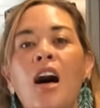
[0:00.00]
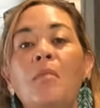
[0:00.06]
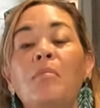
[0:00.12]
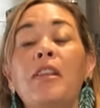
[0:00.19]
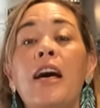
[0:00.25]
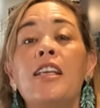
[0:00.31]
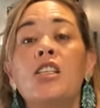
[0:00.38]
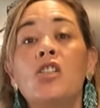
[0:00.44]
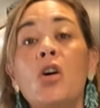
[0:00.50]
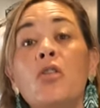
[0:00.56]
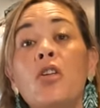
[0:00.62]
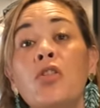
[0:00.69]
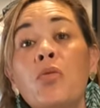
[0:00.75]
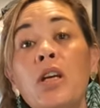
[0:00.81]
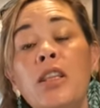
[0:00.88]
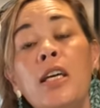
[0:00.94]
Um, let us know the
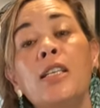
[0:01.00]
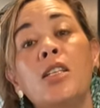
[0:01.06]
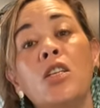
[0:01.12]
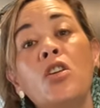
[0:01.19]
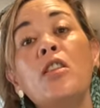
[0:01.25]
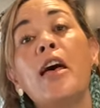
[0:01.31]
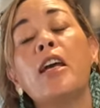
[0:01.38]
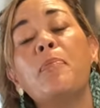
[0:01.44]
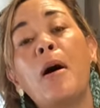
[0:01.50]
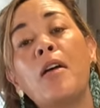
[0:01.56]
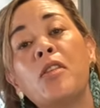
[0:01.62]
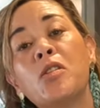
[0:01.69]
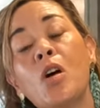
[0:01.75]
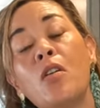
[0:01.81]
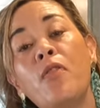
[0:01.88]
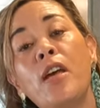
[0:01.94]
three things that you like about
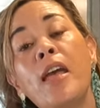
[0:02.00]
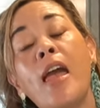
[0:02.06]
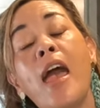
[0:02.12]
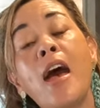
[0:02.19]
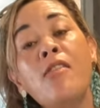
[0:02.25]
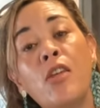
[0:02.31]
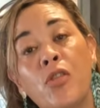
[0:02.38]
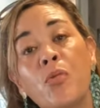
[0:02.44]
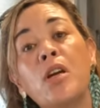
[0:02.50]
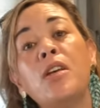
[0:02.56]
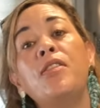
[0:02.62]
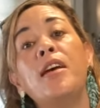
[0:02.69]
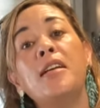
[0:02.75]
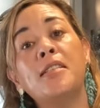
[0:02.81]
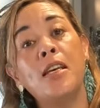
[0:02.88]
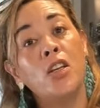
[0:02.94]
this RV and the three
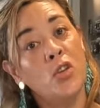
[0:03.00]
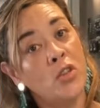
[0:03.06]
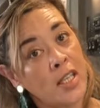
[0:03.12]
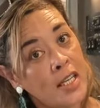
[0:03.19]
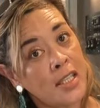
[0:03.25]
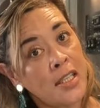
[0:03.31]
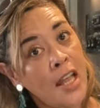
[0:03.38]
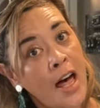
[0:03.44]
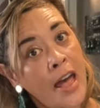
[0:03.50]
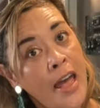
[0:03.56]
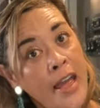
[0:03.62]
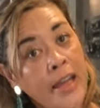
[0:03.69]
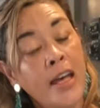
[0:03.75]
things that you dislike.